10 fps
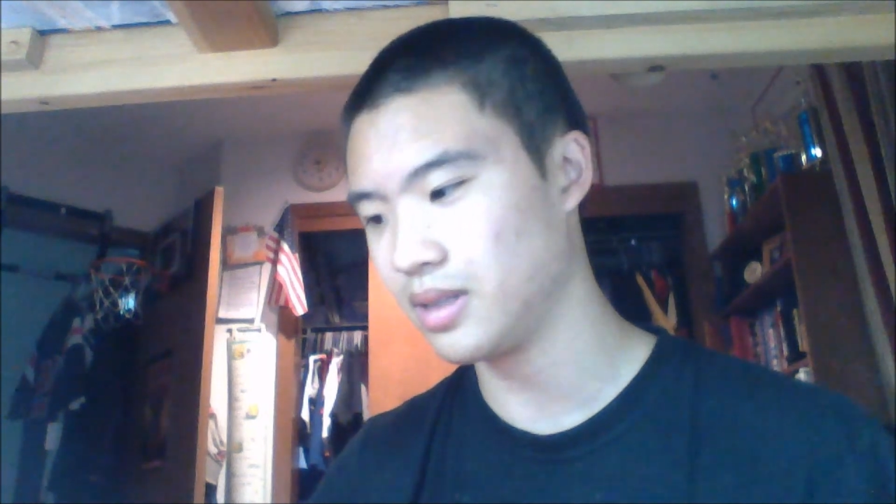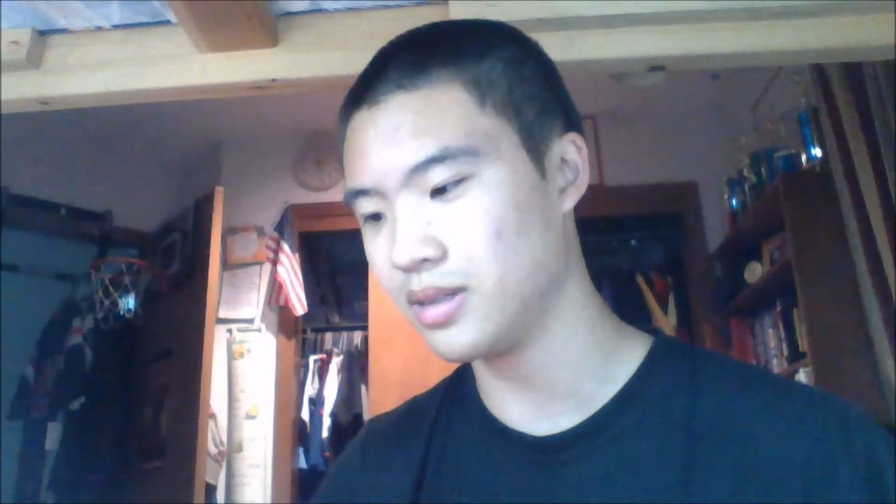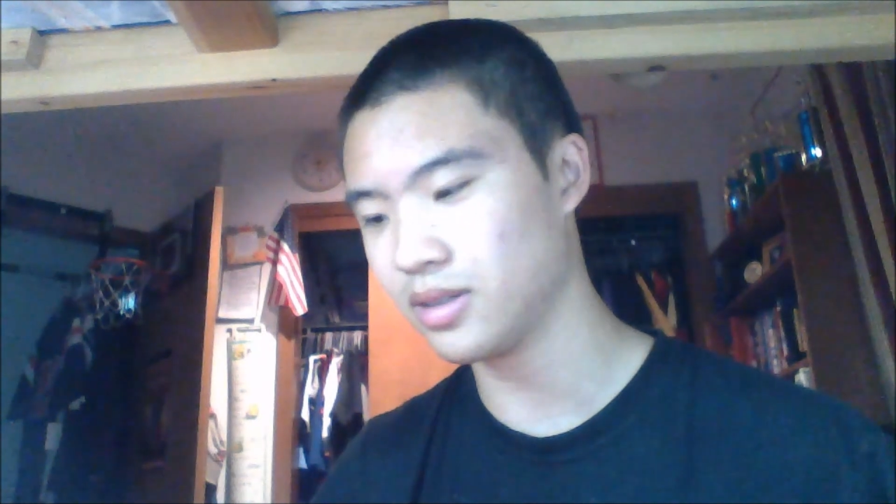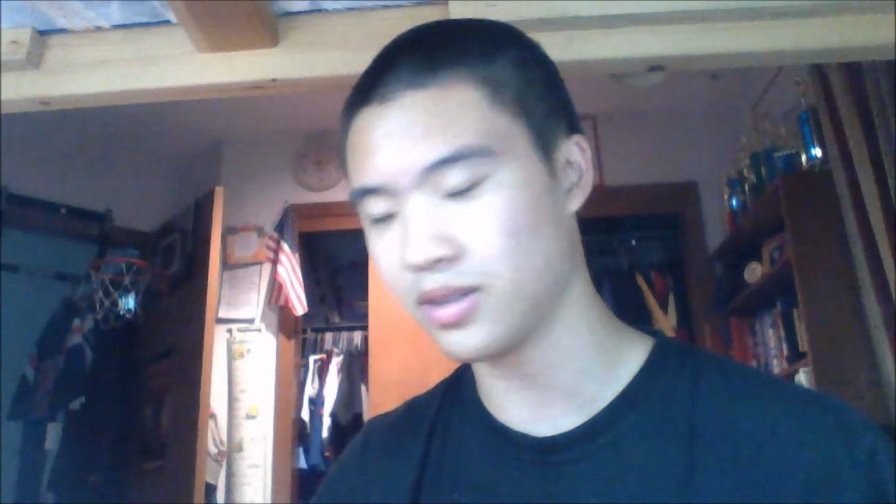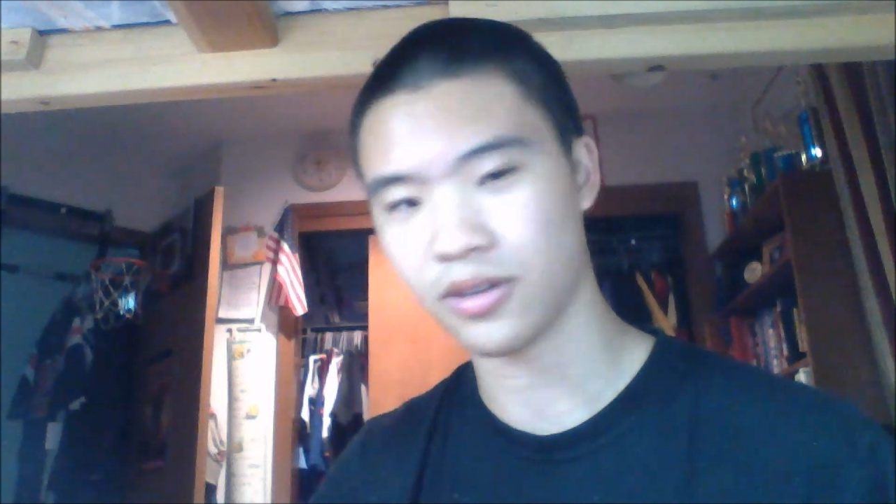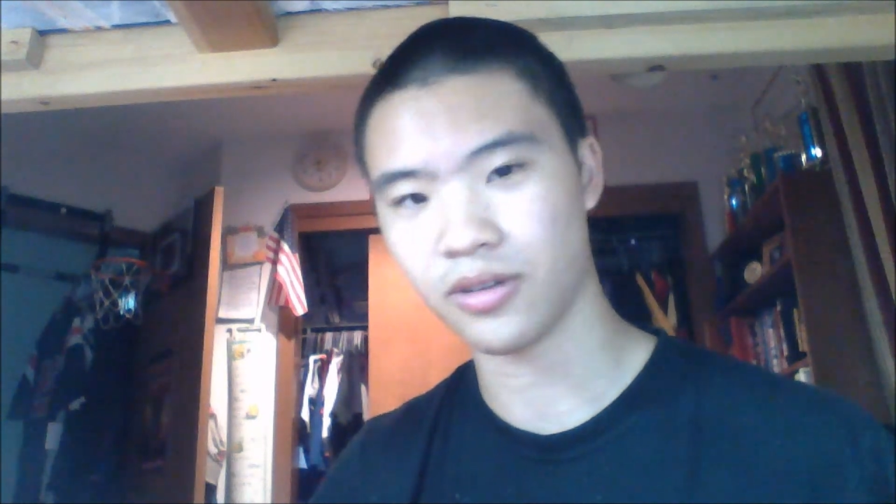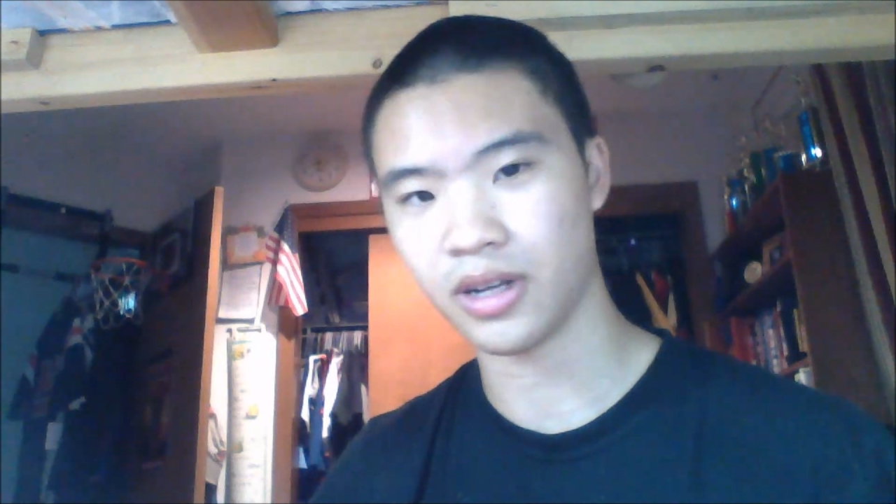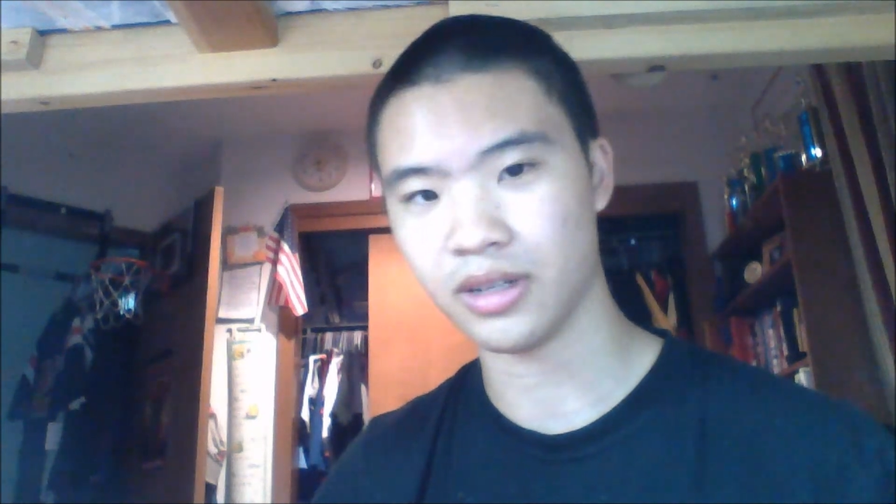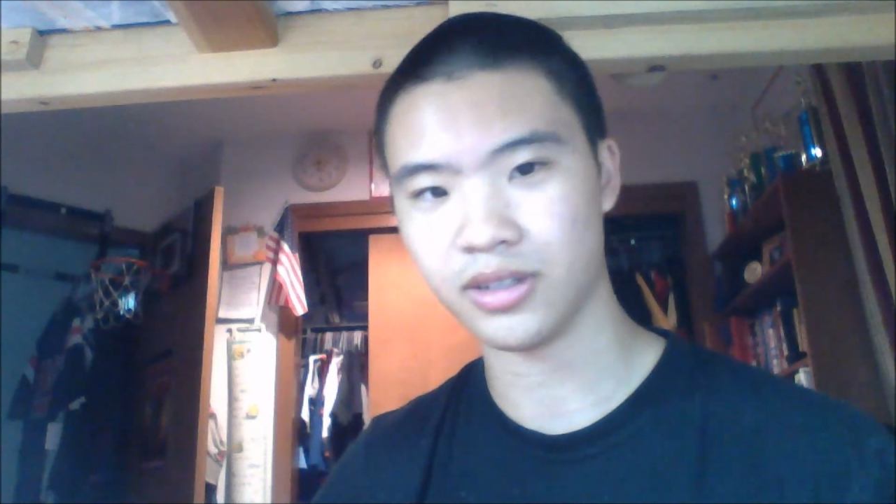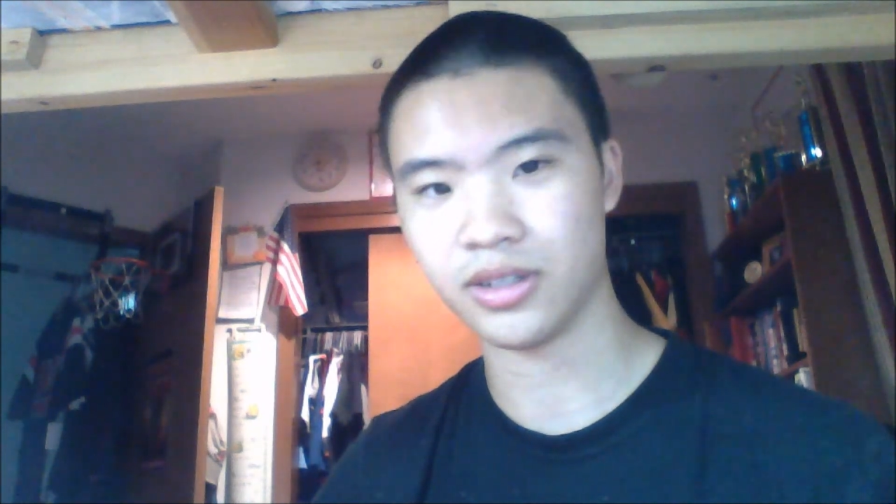just a
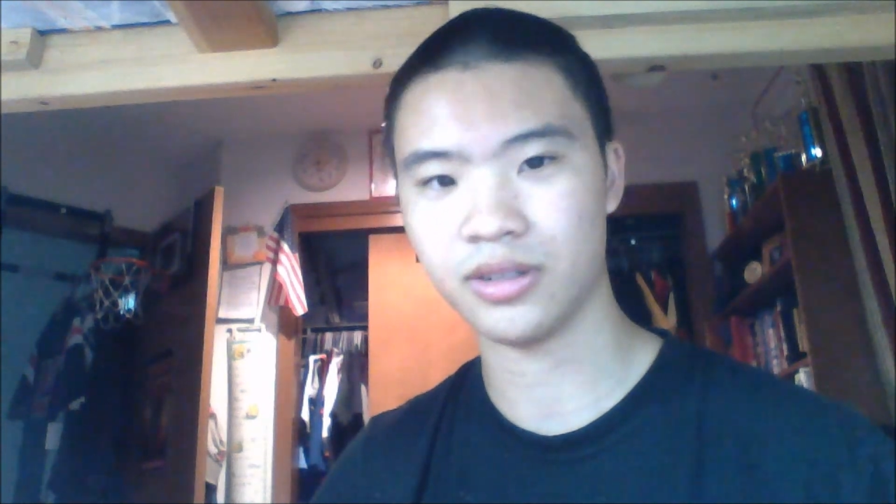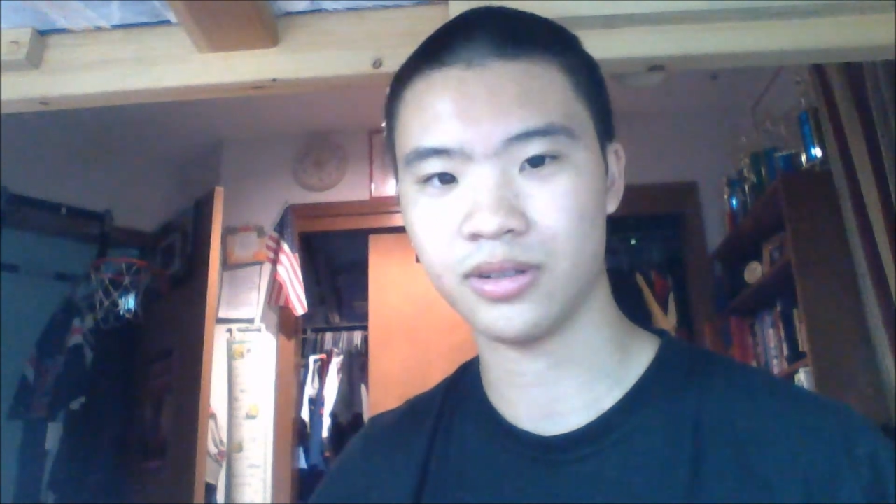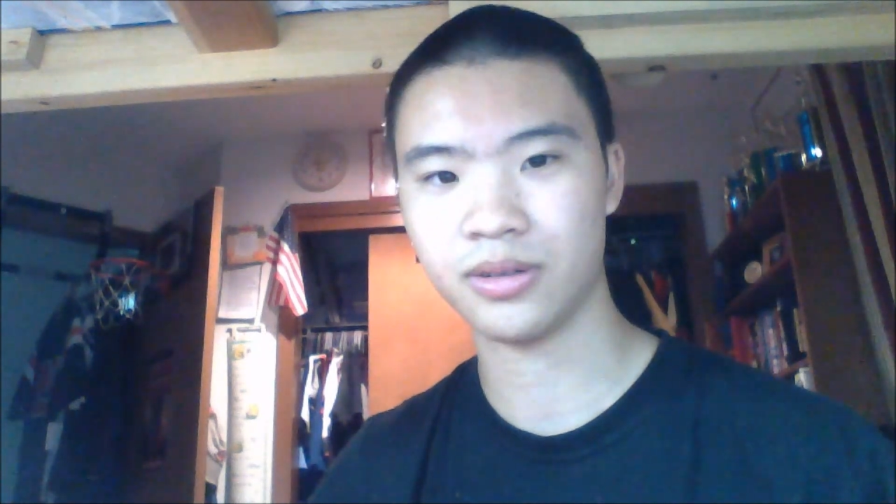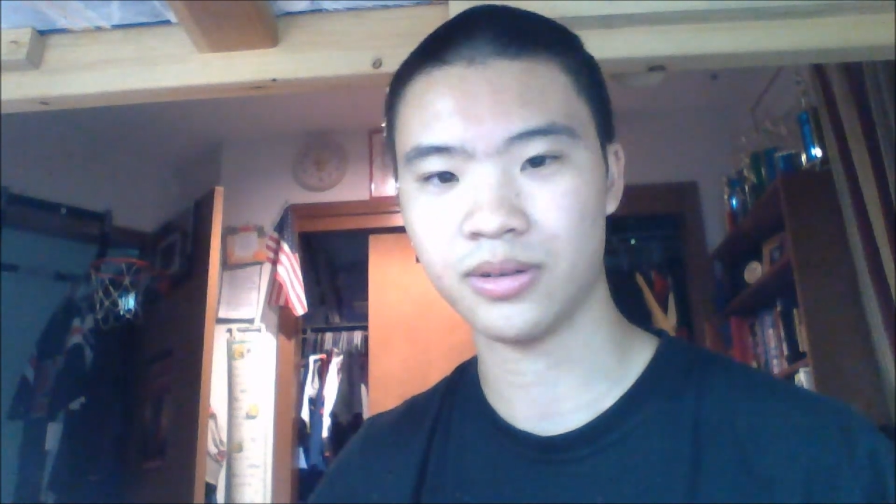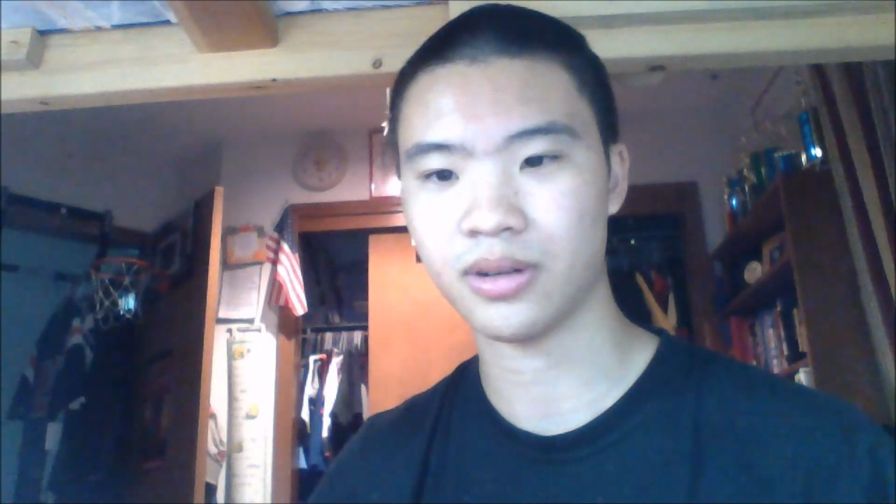great shoe